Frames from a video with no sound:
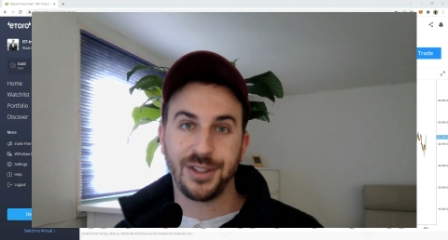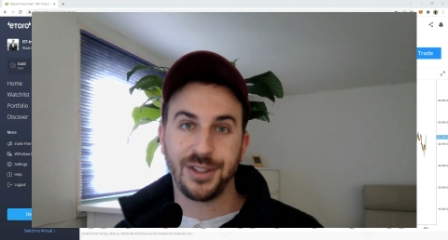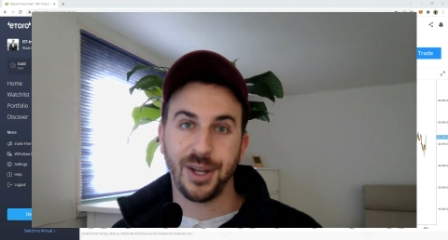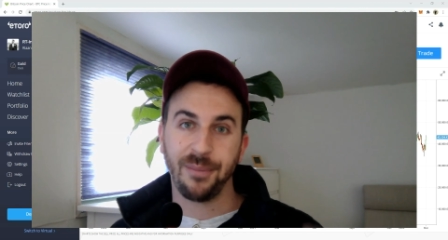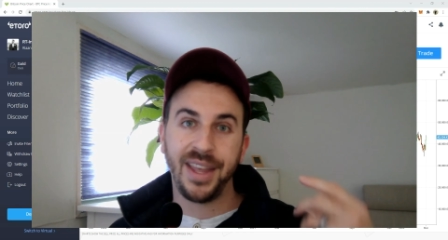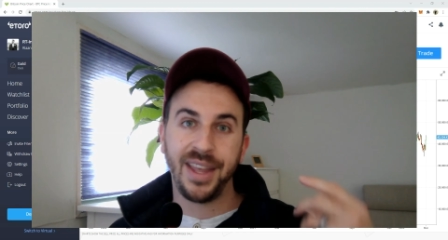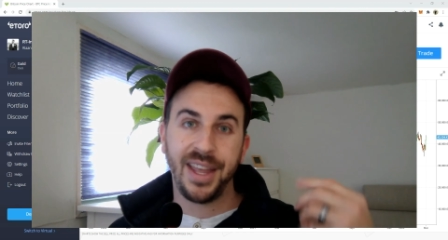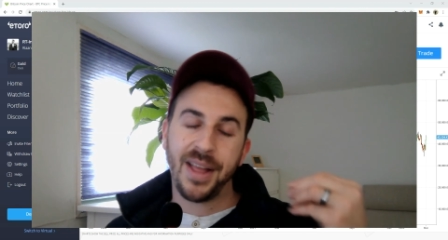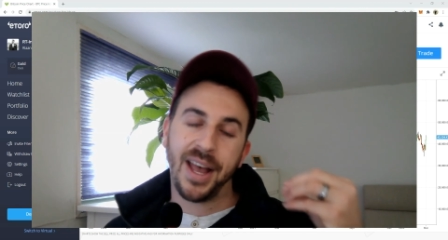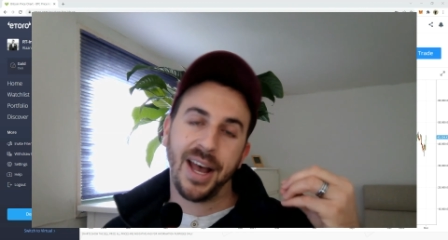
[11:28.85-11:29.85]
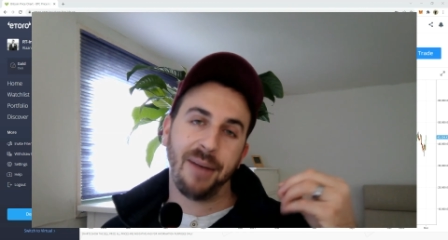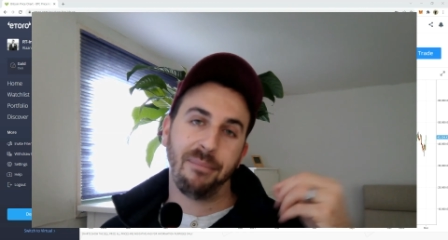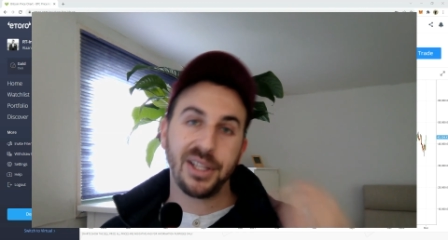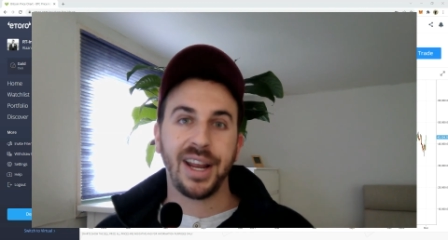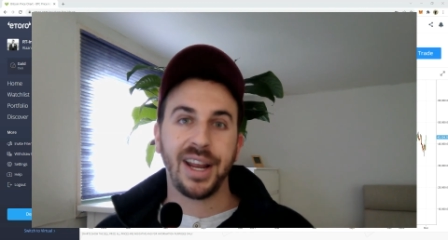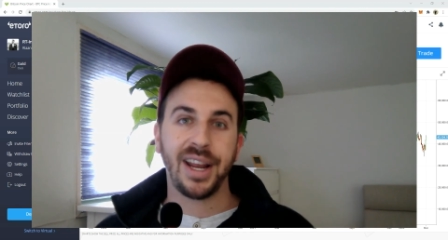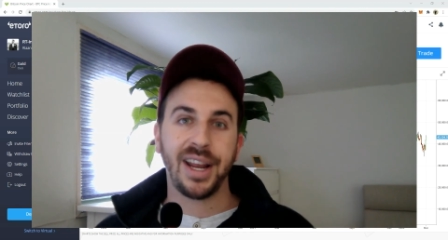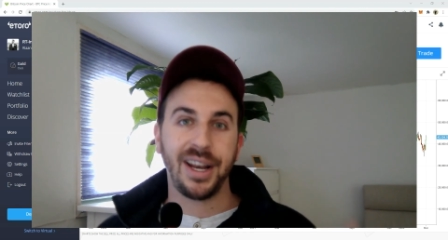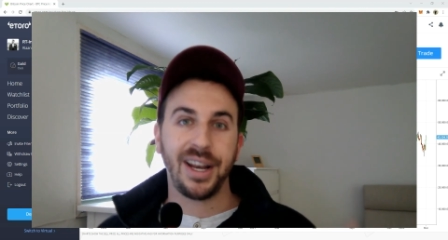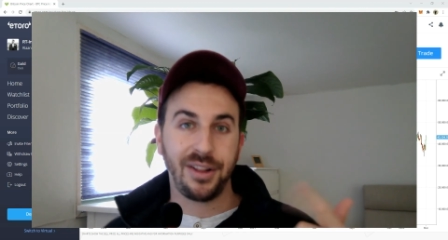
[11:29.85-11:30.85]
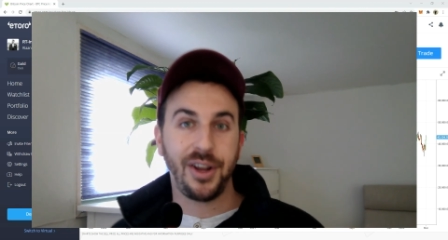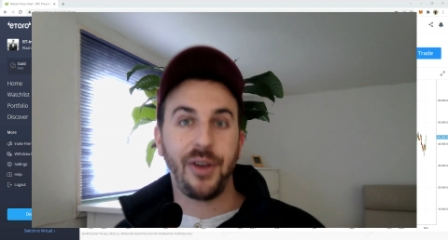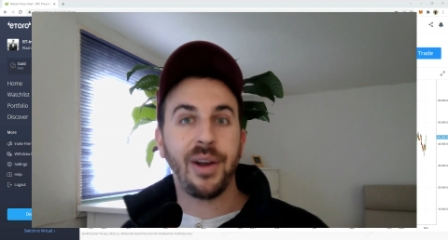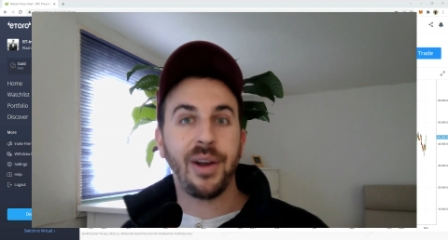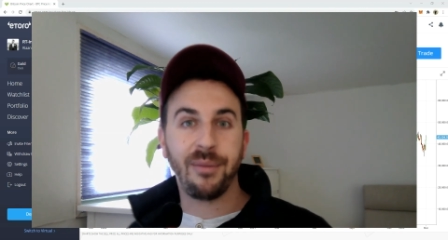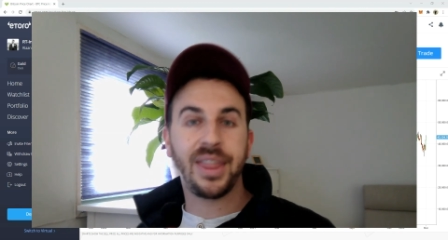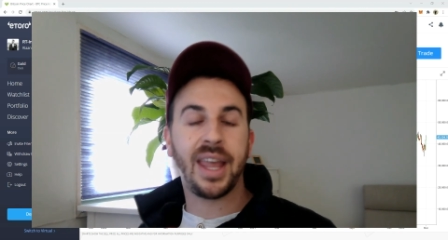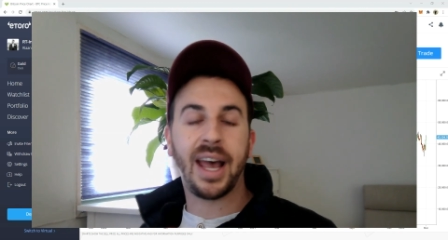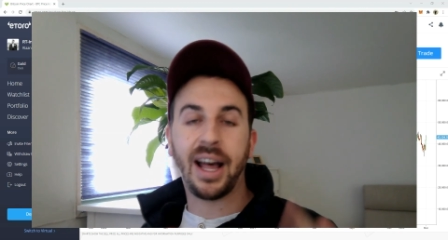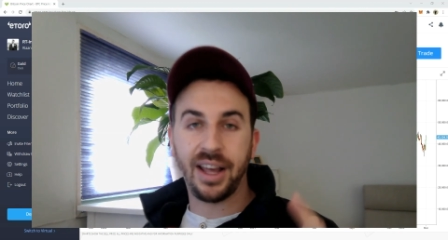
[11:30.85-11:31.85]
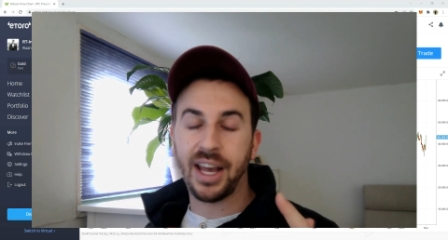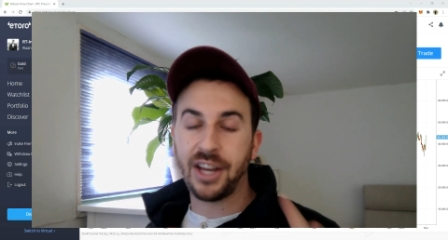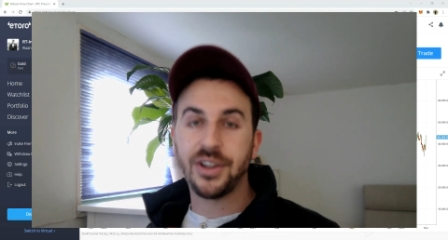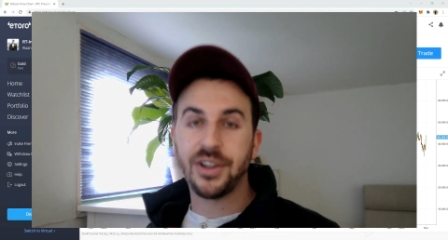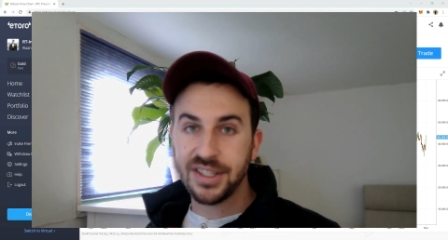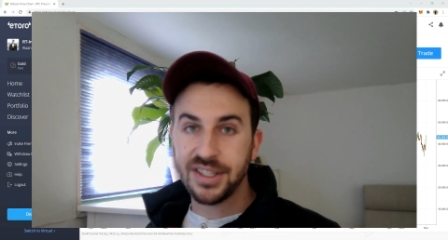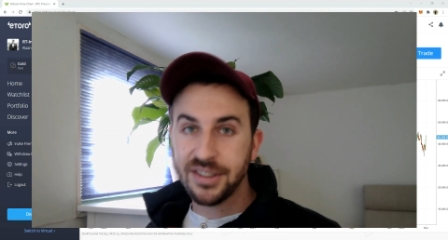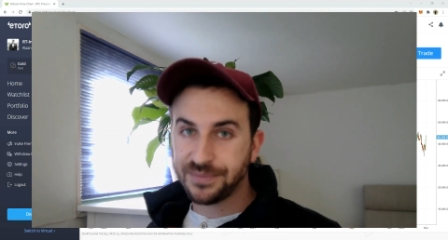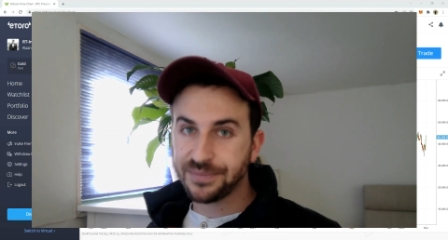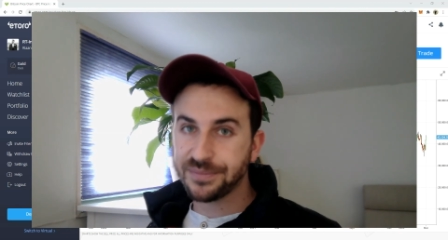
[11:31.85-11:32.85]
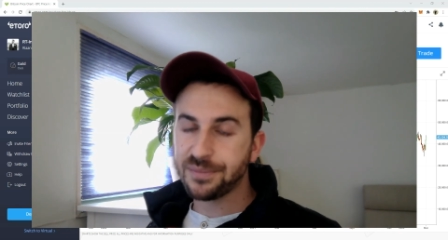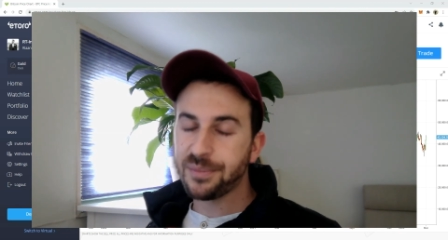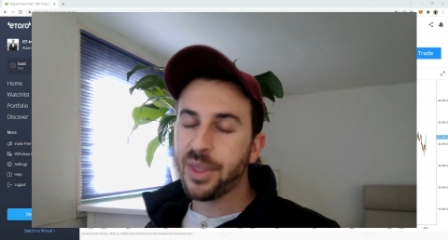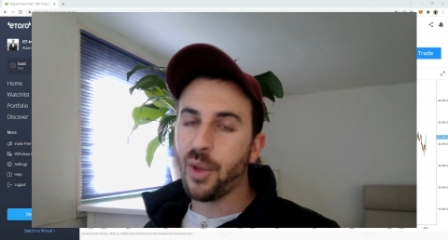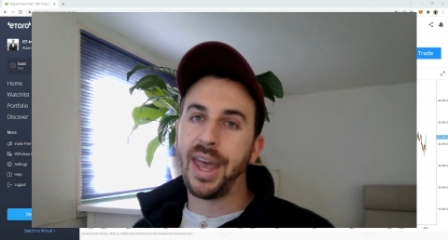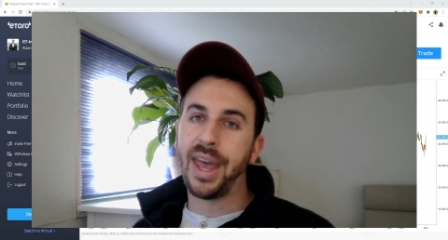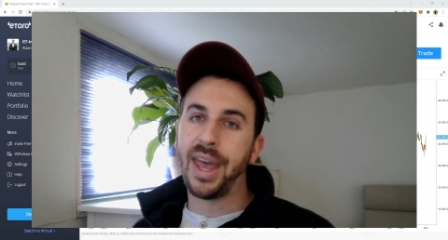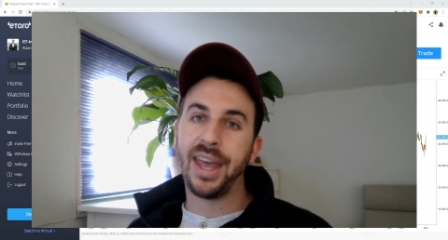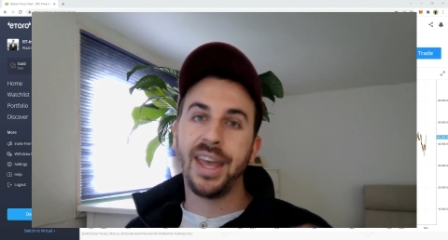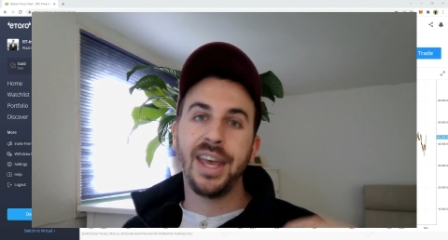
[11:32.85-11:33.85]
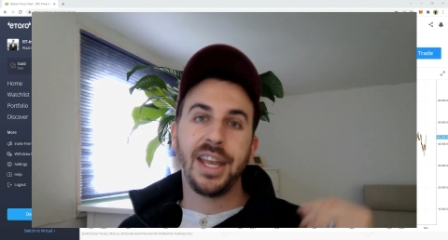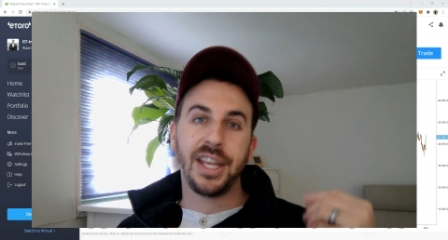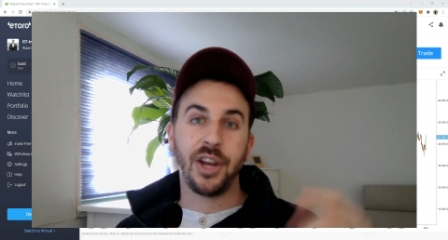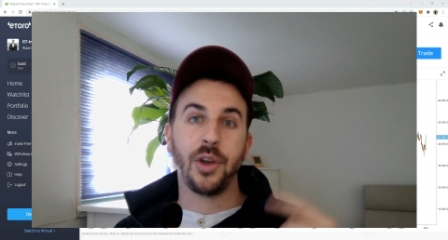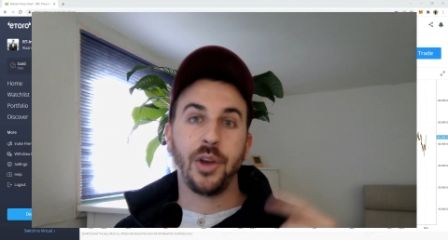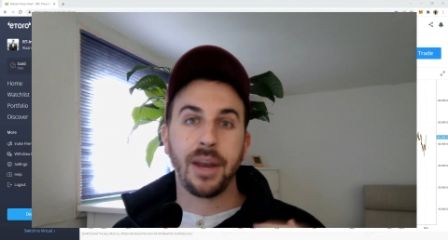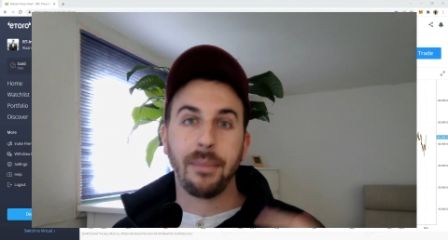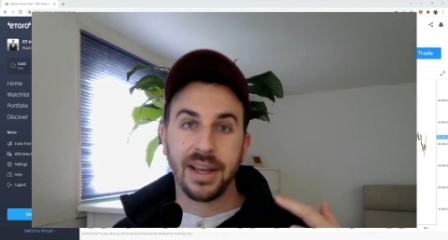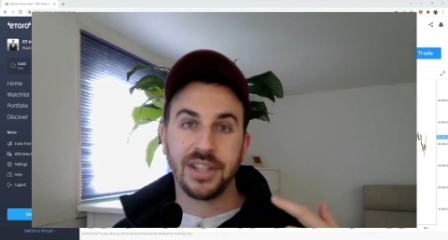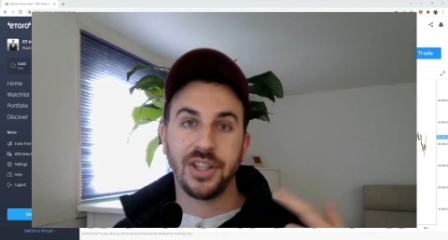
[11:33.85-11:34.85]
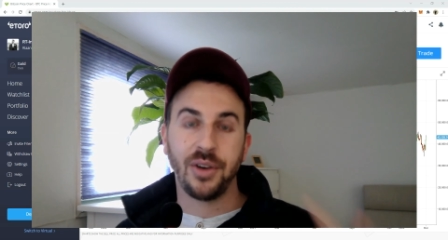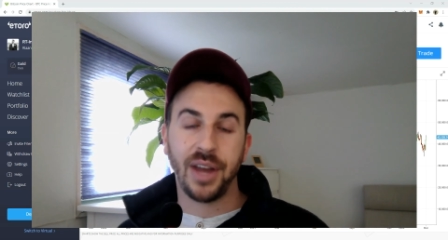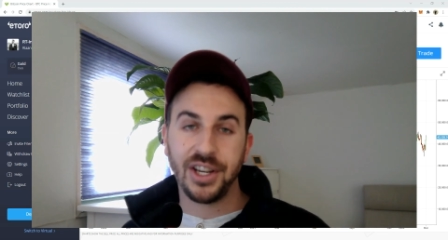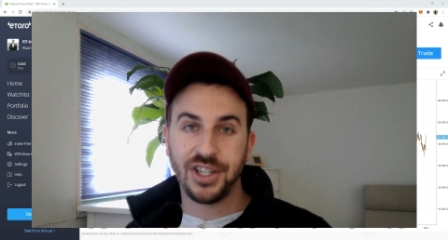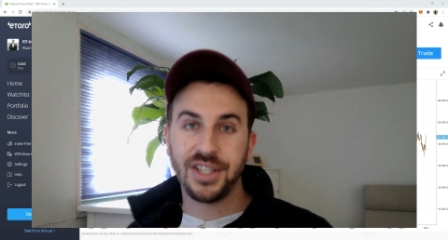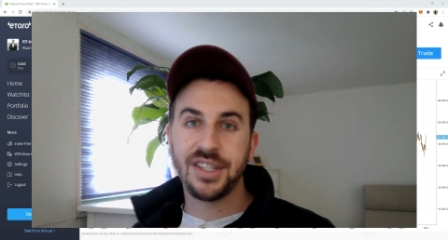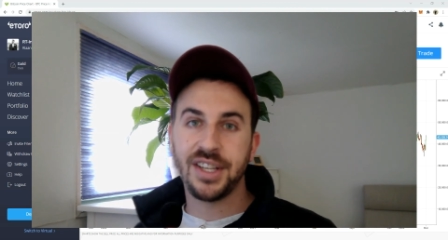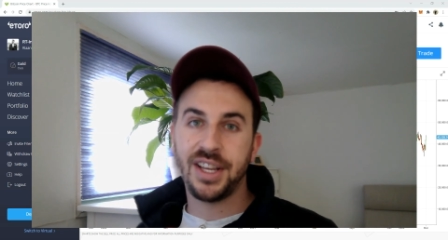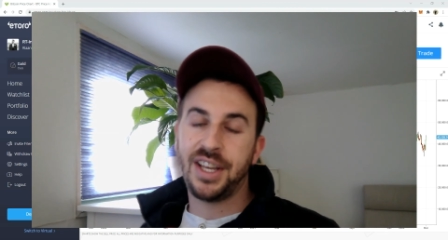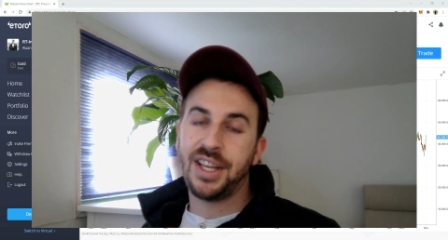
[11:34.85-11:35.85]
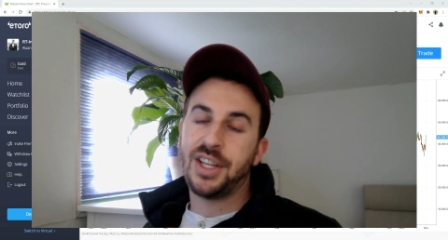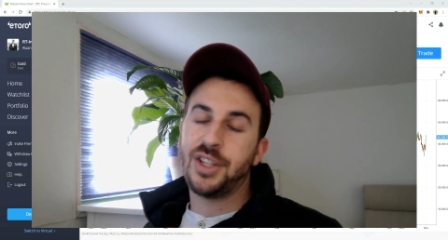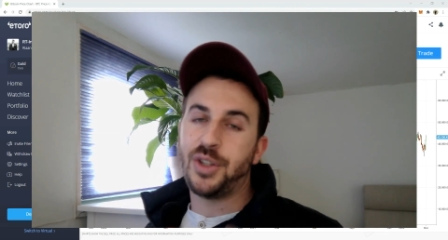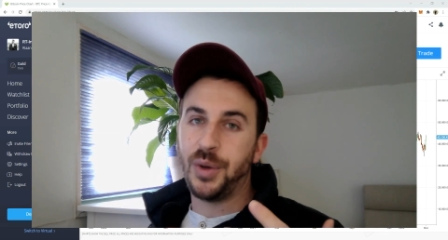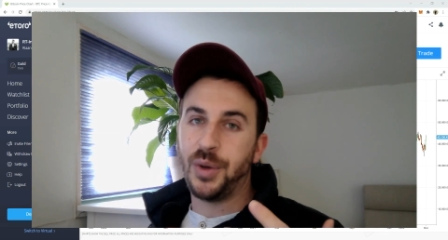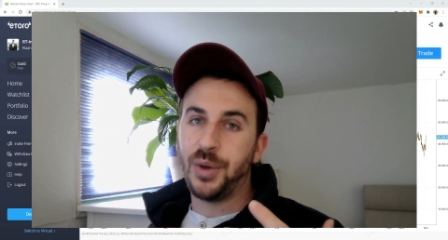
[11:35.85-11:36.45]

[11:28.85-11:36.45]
some uh, Bitcoin and Ethereum addresses where, you know, you can make donations to,